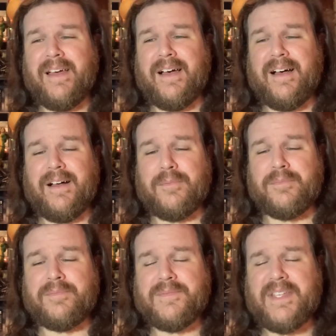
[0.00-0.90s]

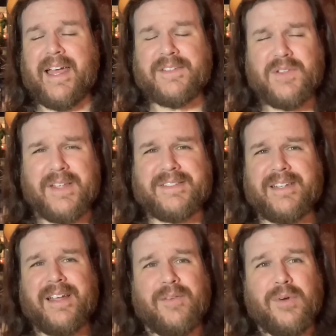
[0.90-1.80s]
So that's
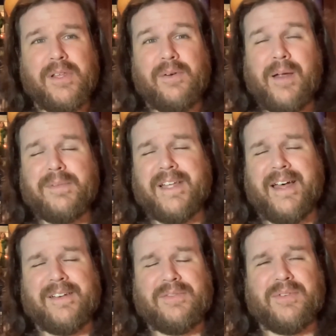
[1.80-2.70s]
it. I've really rambled
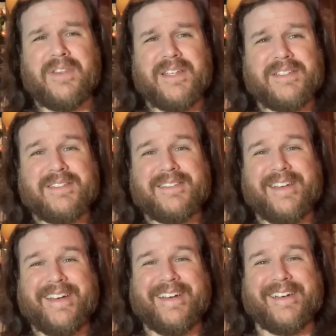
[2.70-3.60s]
on for this
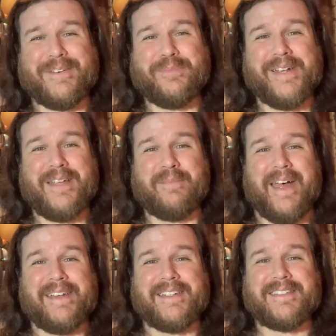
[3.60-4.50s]
Monday
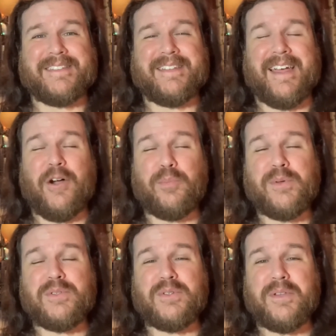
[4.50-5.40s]
Madness. I hope
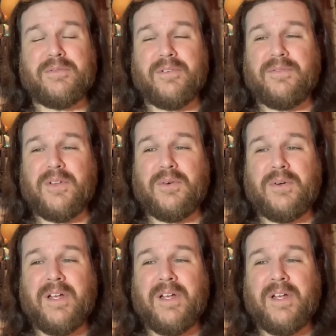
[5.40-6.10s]
you enjoyed the review.